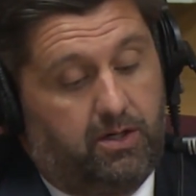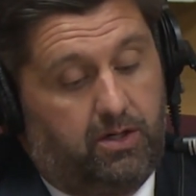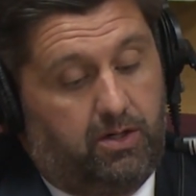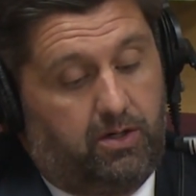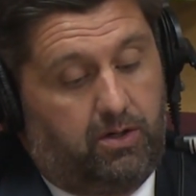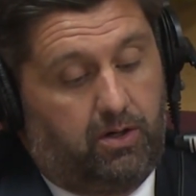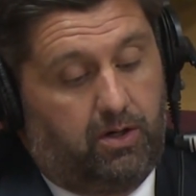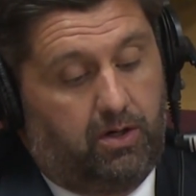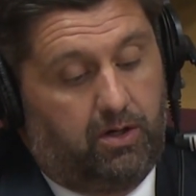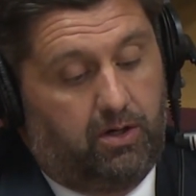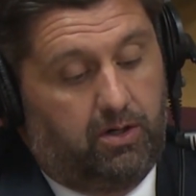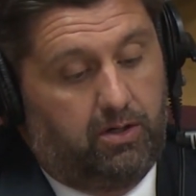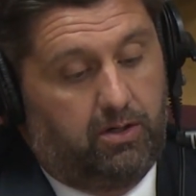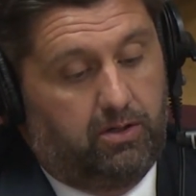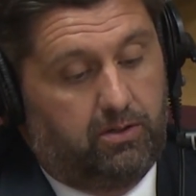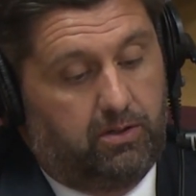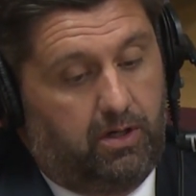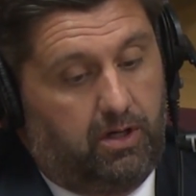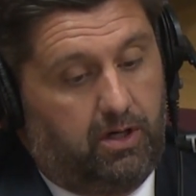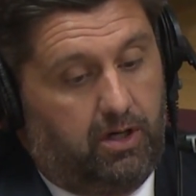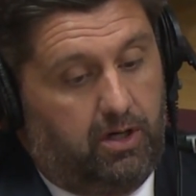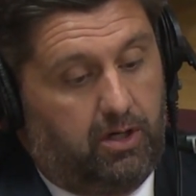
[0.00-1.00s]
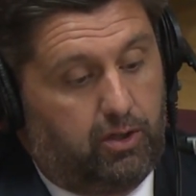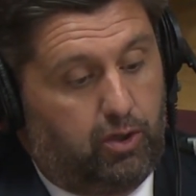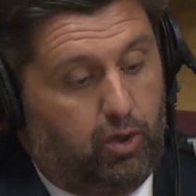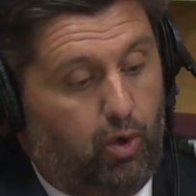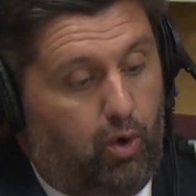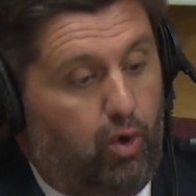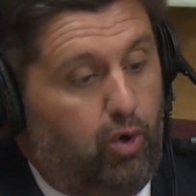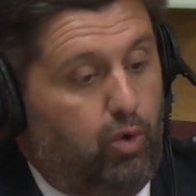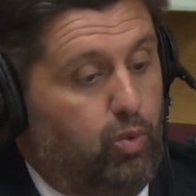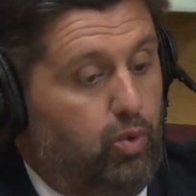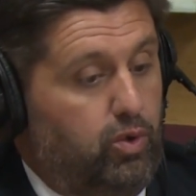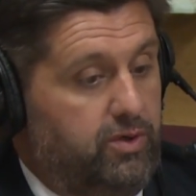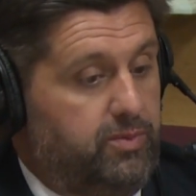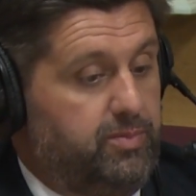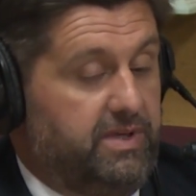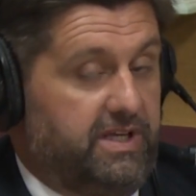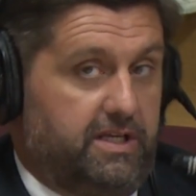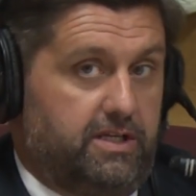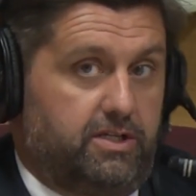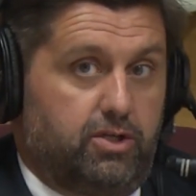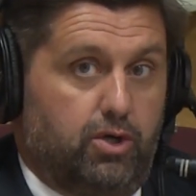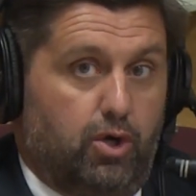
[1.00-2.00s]
Our goal would
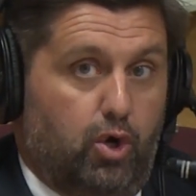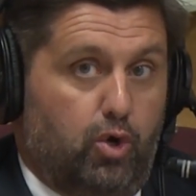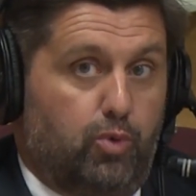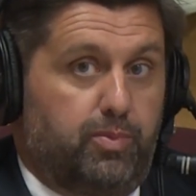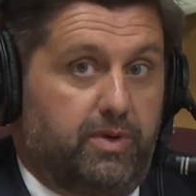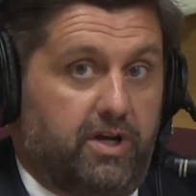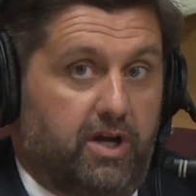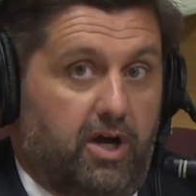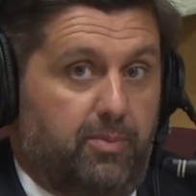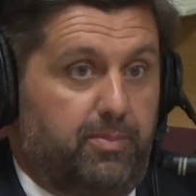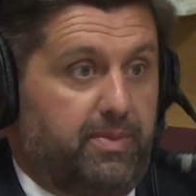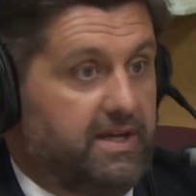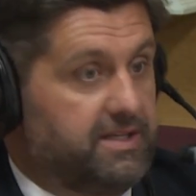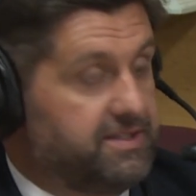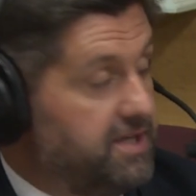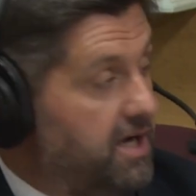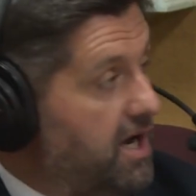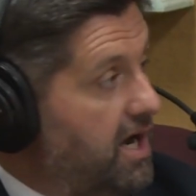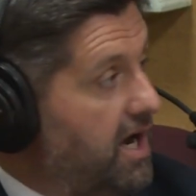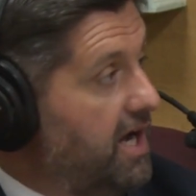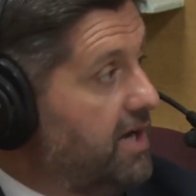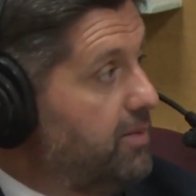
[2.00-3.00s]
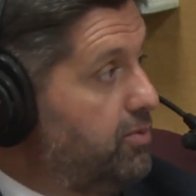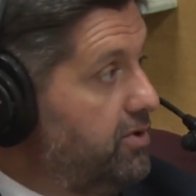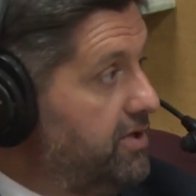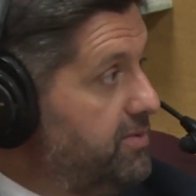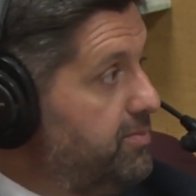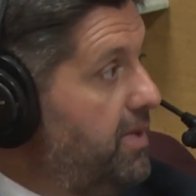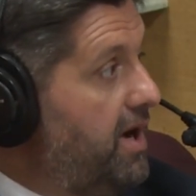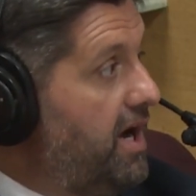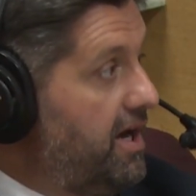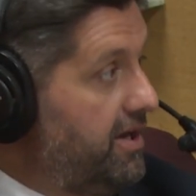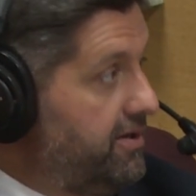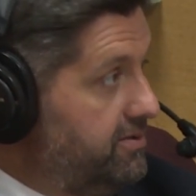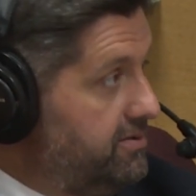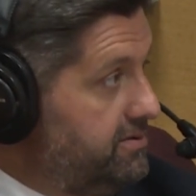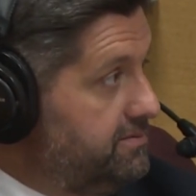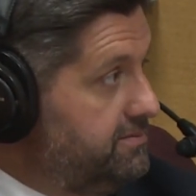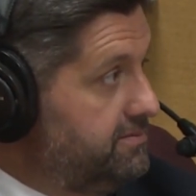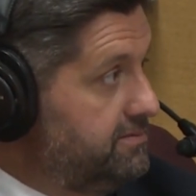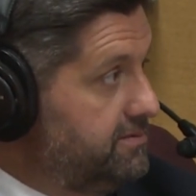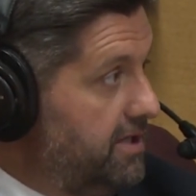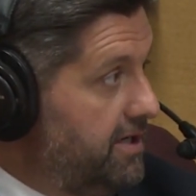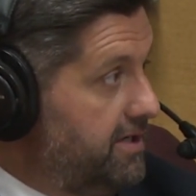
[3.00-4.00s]
be to open up as a hybrid model,
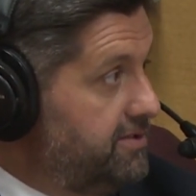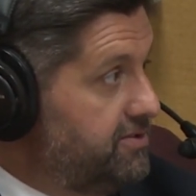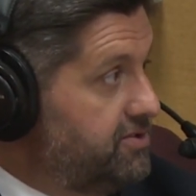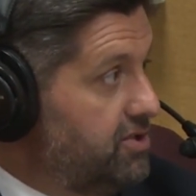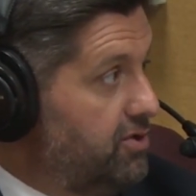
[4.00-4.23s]
right?